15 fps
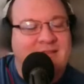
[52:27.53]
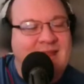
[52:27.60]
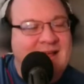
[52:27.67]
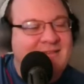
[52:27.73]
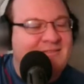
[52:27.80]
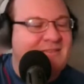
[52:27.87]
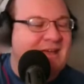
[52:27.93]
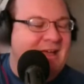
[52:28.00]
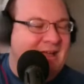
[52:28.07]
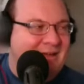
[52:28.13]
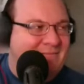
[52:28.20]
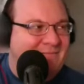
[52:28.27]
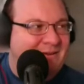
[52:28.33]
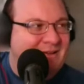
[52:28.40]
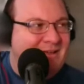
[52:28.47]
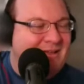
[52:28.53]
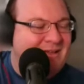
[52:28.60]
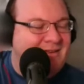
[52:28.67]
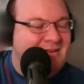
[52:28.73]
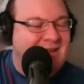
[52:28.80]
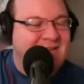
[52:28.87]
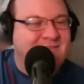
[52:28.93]
Next time,
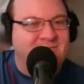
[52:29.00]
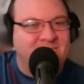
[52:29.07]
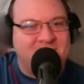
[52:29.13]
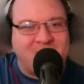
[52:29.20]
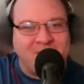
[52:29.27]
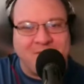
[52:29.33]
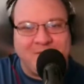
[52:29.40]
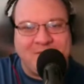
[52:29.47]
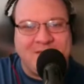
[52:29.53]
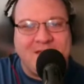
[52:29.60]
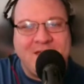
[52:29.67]
next month,